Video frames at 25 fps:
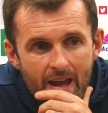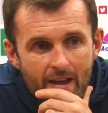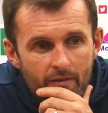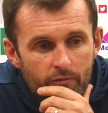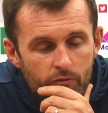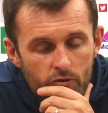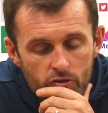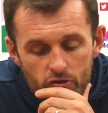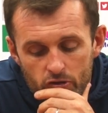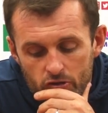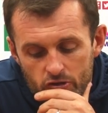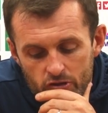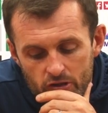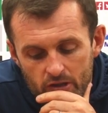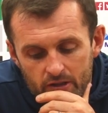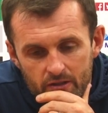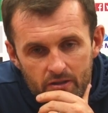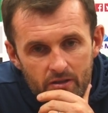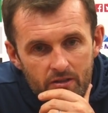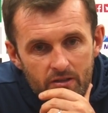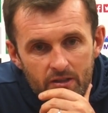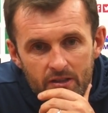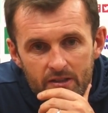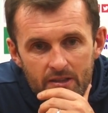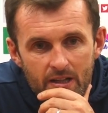Everyone should shut
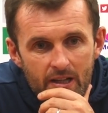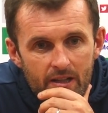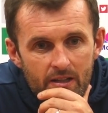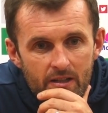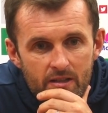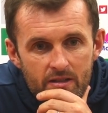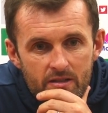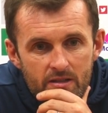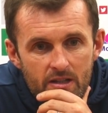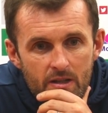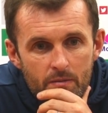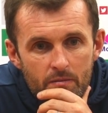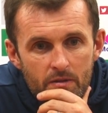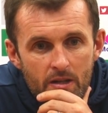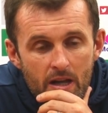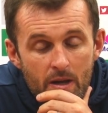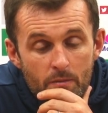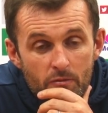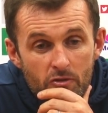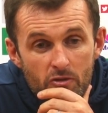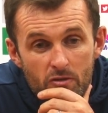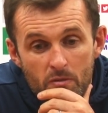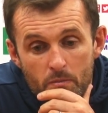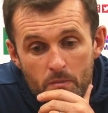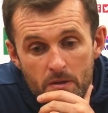at exactly the same
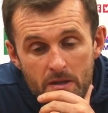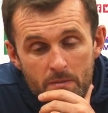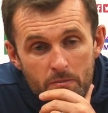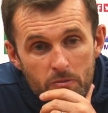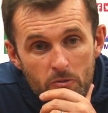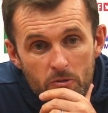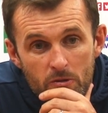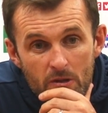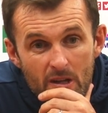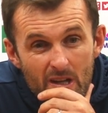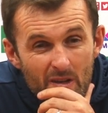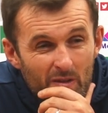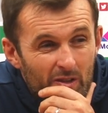time, so the people,